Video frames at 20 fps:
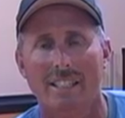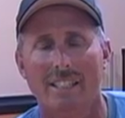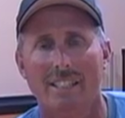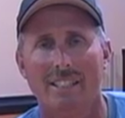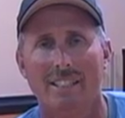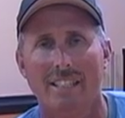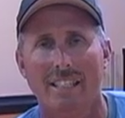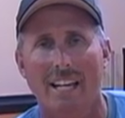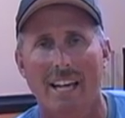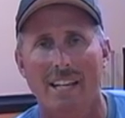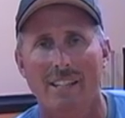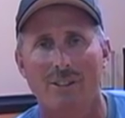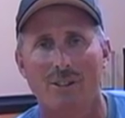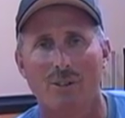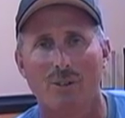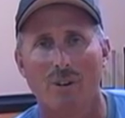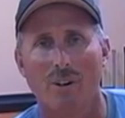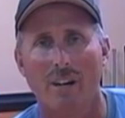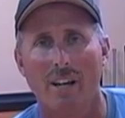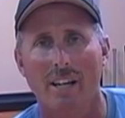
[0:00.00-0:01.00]
in the
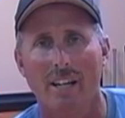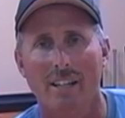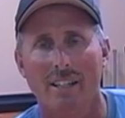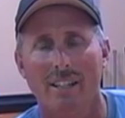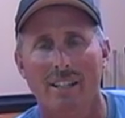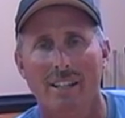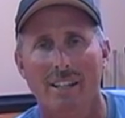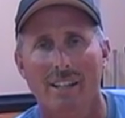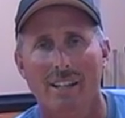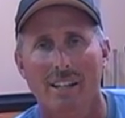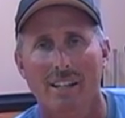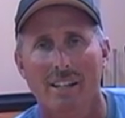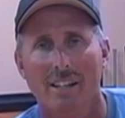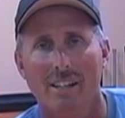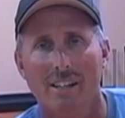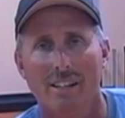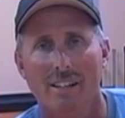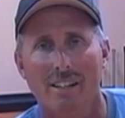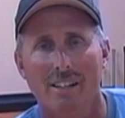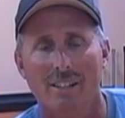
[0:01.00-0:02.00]
8th grade.
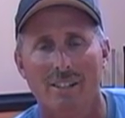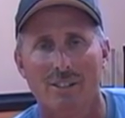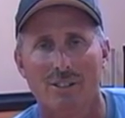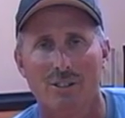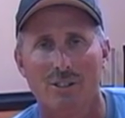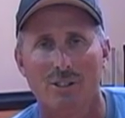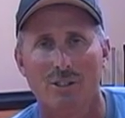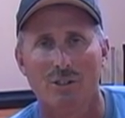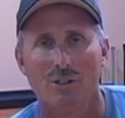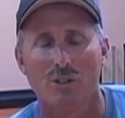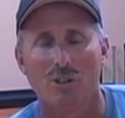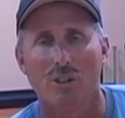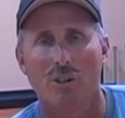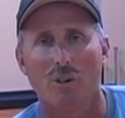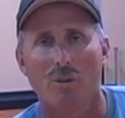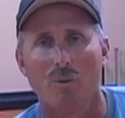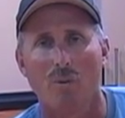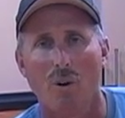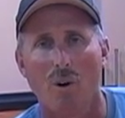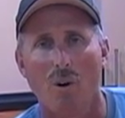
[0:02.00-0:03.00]
Took
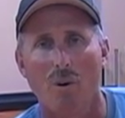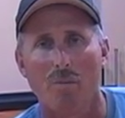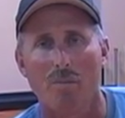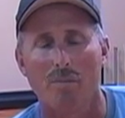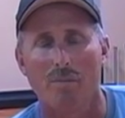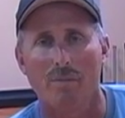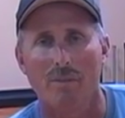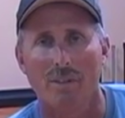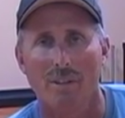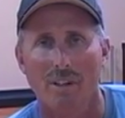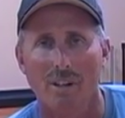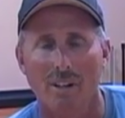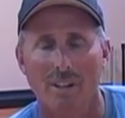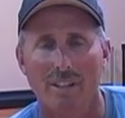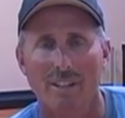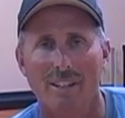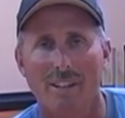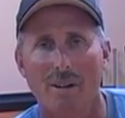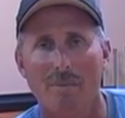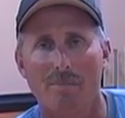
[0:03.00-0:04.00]
a rope,
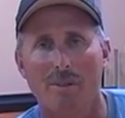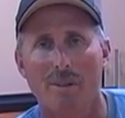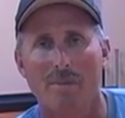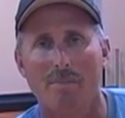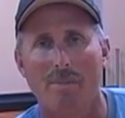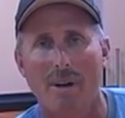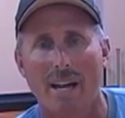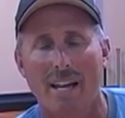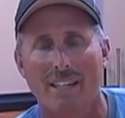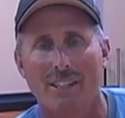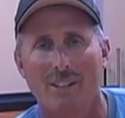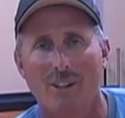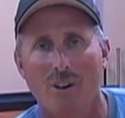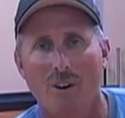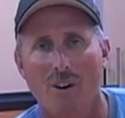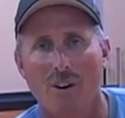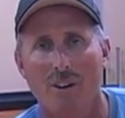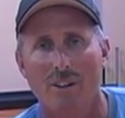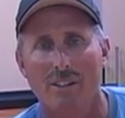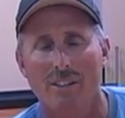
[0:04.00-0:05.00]
hung it up in the
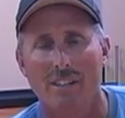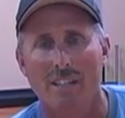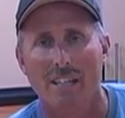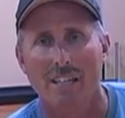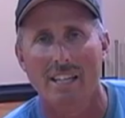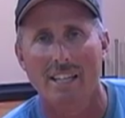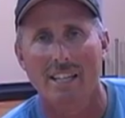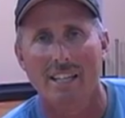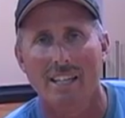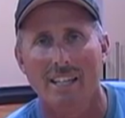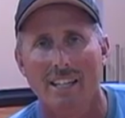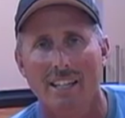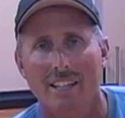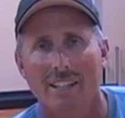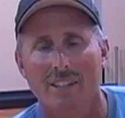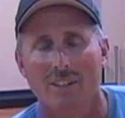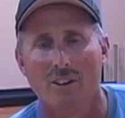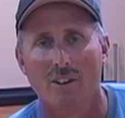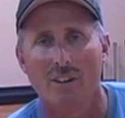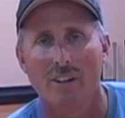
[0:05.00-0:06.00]
backyard,
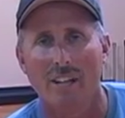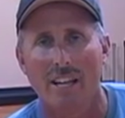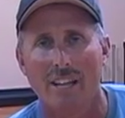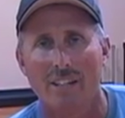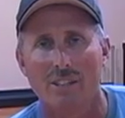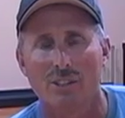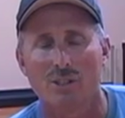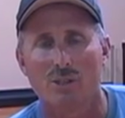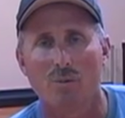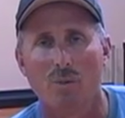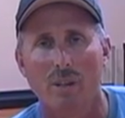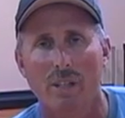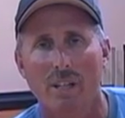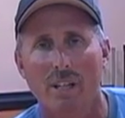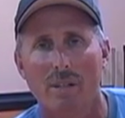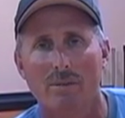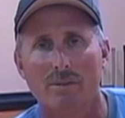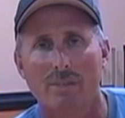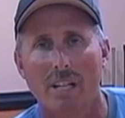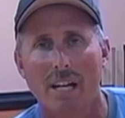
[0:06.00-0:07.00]
and learned how to swing
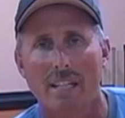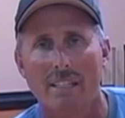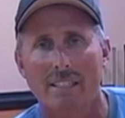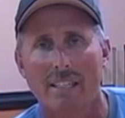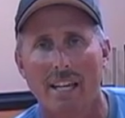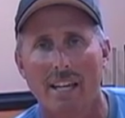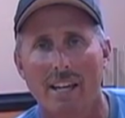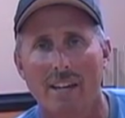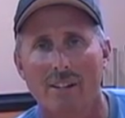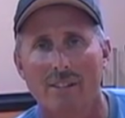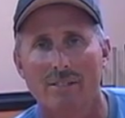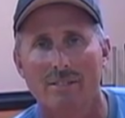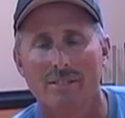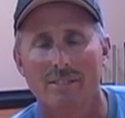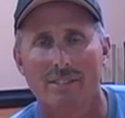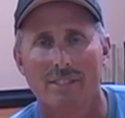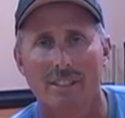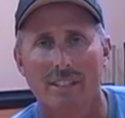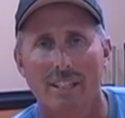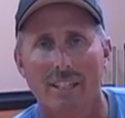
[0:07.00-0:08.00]
upside down
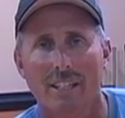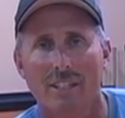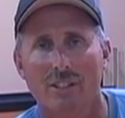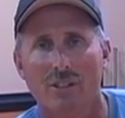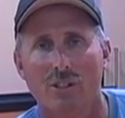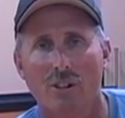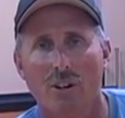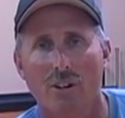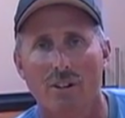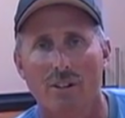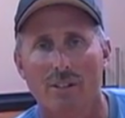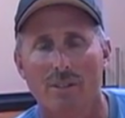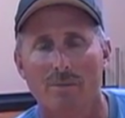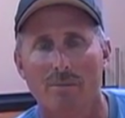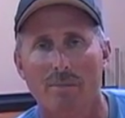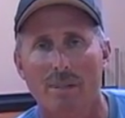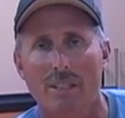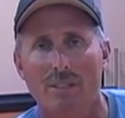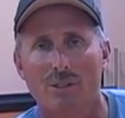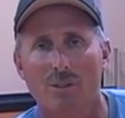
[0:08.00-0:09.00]
and turn
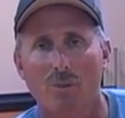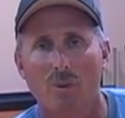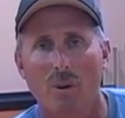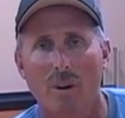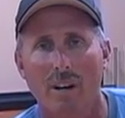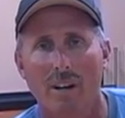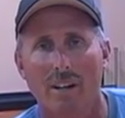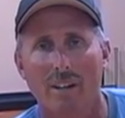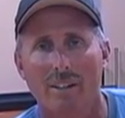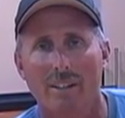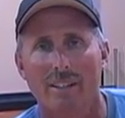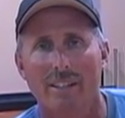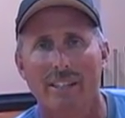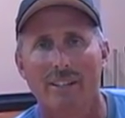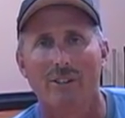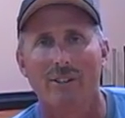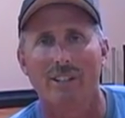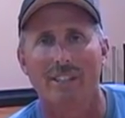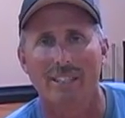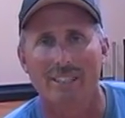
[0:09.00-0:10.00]
and be square.
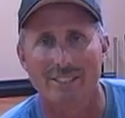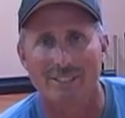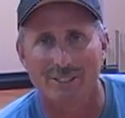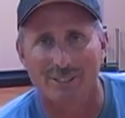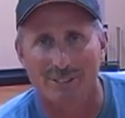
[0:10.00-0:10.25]
Here it is.